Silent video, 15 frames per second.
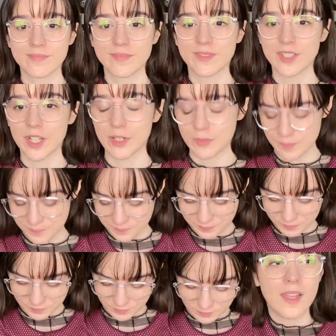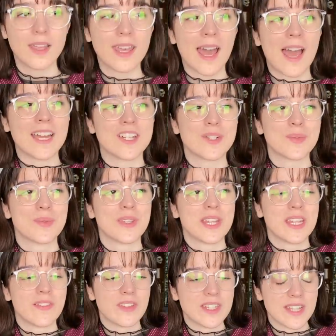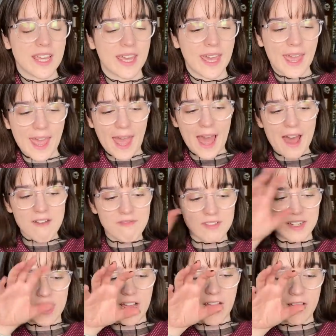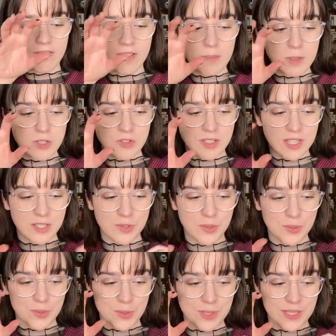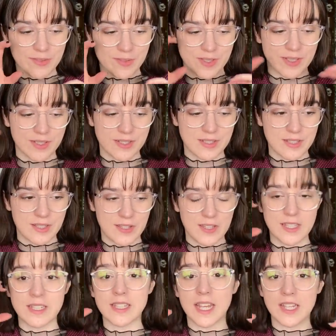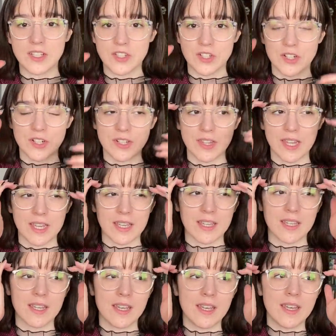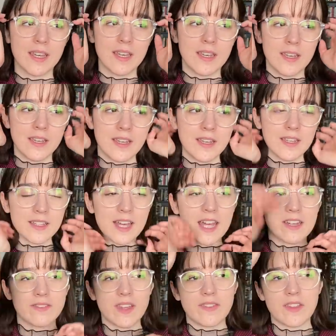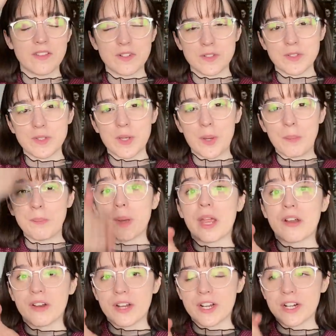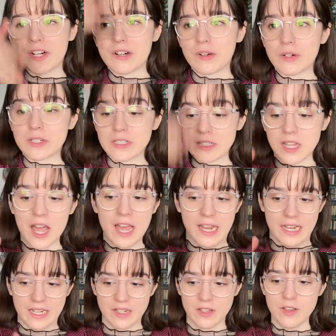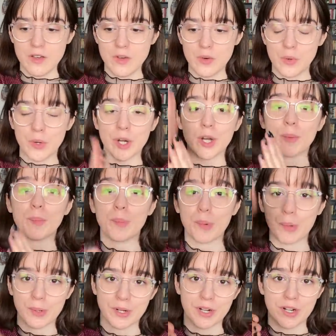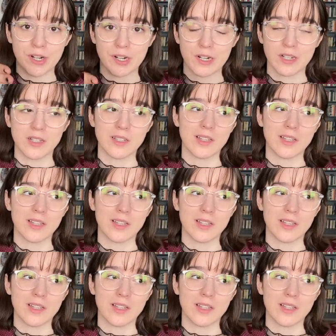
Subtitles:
So, yeah, I just really love this like half and half imagery that Tolstoy gives us in nature, like kind of that there's a barrier or a line or a border